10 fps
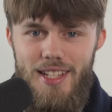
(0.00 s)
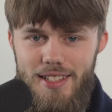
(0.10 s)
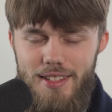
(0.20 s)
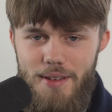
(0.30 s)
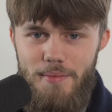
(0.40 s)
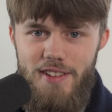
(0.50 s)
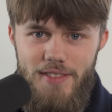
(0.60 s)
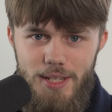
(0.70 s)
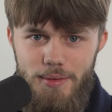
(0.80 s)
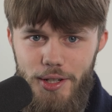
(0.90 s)
So, my
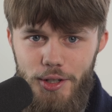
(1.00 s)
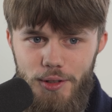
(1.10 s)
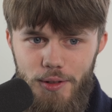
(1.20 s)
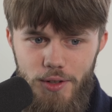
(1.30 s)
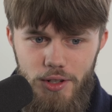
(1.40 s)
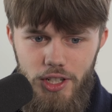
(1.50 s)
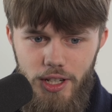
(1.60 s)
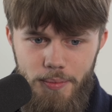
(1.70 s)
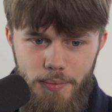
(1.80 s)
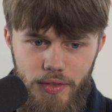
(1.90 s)
investment goals for the
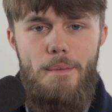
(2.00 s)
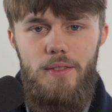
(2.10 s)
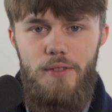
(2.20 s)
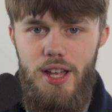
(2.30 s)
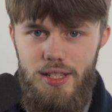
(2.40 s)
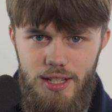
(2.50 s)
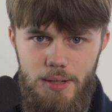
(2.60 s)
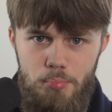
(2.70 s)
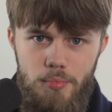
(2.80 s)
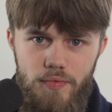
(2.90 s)
future
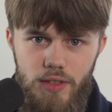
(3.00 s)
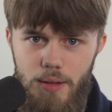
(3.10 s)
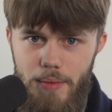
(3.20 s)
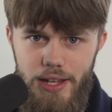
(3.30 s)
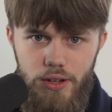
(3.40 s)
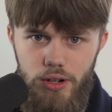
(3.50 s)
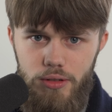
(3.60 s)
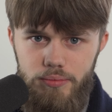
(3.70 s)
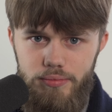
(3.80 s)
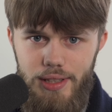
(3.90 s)
firstly, the main
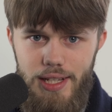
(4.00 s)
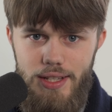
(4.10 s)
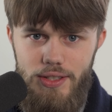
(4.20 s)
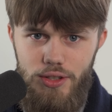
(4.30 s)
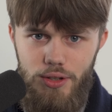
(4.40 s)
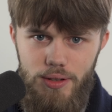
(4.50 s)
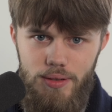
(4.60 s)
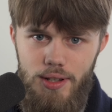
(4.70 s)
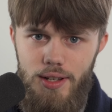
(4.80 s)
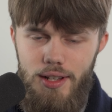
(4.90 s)
goal is to
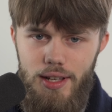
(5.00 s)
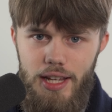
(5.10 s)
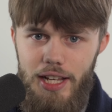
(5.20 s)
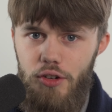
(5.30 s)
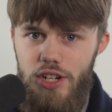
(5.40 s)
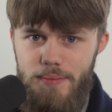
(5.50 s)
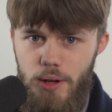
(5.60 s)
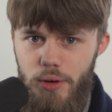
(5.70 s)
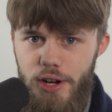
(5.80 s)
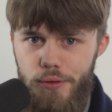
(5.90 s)
increase my
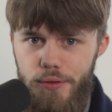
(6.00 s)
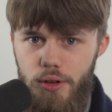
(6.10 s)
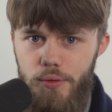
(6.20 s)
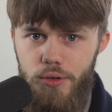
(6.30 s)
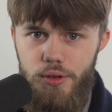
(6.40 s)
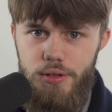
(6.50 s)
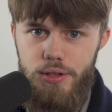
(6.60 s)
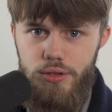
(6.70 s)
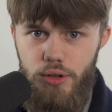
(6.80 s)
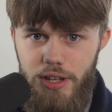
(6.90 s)
wealth through
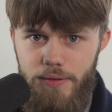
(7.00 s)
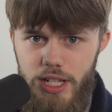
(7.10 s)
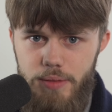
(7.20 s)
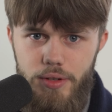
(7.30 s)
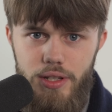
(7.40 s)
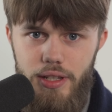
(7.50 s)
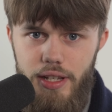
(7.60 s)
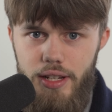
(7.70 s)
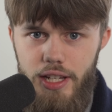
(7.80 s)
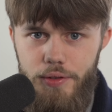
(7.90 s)
stock investments,
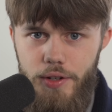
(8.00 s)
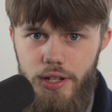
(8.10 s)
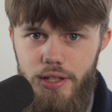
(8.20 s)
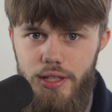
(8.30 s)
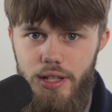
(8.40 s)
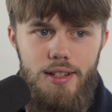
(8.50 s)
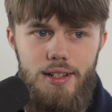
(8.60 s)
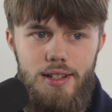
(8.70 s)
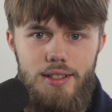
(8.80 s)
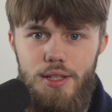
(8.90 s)
index funds,
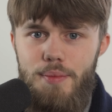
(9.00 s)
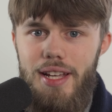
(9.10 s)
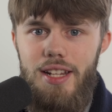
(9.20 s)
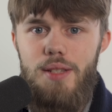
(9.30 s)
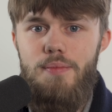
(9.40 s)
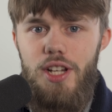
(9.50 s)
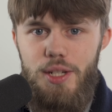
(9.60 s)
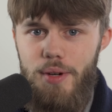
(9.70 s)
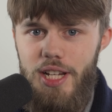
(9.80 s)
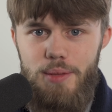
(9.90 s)
just making as
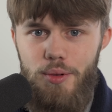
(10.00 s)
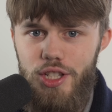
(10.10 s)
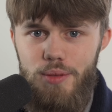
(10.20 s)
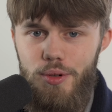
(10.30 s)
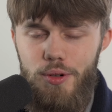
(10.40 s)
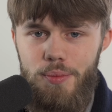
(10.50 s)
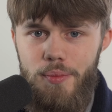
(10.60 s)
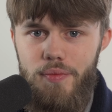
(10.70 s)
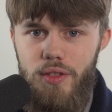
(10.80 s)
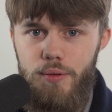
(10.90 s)
much money as possible
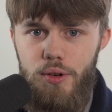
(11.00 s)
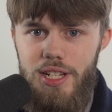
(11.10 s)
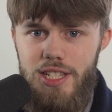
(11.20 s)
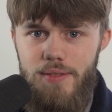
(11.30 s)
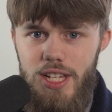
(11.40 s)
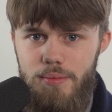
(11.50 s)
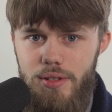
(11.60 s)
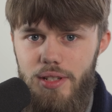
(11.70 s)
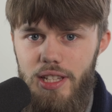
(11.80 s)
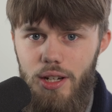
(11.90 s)
from these
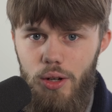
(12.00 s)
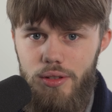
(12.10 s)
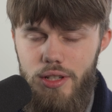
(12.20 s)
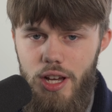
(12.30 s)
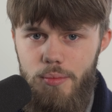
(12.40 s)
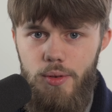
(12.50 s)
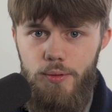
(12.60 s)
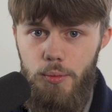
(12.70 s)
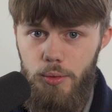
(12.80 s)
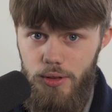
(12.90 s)
investments in the long term
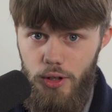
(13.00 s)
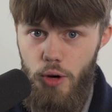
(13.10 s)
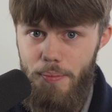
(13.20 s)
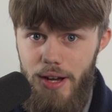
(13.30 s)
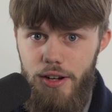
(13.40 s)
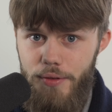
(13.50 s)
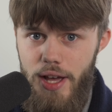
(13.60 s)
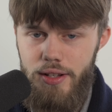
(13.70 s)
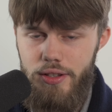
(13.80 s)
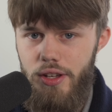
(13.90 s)
from the compound
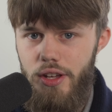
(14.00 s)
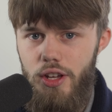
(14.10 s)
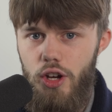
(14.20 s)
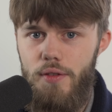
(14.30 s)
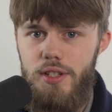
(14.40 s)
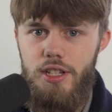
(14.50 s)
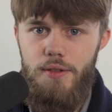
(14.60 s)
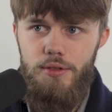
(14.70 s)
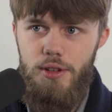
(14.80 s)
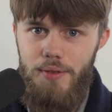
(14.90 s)
effect. Obviously,
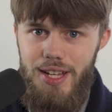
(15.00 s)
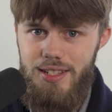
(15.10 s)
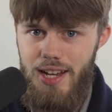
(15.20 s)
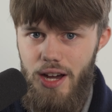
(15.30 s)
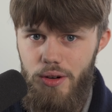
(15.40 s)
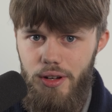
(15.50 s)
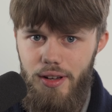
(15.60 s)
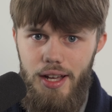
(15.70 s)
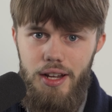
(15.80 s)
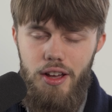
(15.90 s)
if you invest now
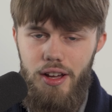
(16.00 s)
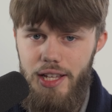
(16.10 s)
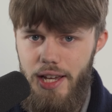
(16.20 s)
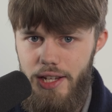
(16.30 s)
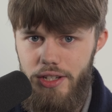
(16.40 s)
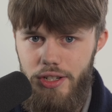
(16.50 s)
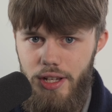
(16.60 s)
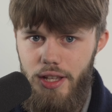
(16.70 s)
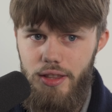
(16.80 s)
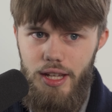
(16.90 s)
at an early age,
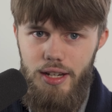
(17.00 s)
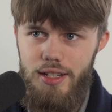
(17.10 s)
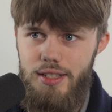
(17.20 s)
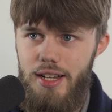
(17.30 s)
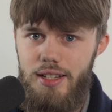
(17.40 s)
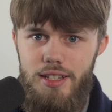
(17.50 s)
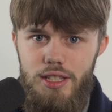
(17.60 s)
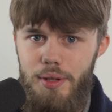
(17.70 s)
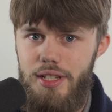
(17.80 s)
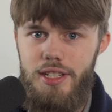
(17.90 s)
then in 10 years,
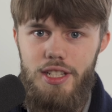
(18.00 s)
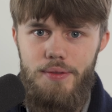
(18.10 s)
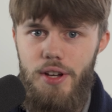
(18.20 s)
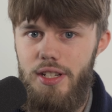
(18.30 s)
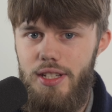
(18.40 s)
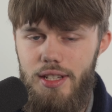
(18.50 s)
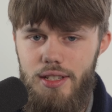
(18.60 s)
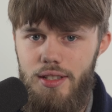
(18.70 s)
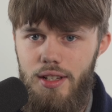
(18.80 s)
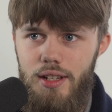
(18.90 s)
20 years, 30
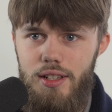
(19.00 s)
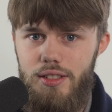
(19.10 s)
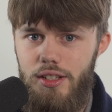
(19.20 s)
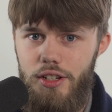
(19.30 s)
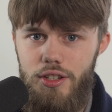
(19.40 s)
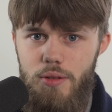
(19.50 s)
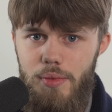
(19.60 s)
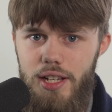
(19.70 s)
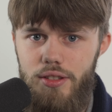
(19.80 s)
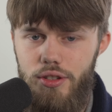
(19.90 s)
years, it's going to
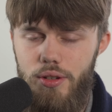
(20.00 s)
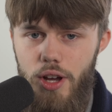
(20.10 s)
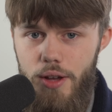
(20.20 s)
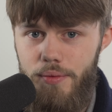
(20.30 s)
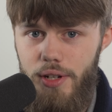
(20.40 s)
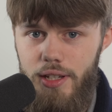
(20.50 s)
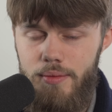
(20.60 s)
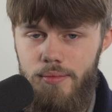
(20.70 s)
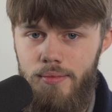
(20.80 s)
accumulate to hopefully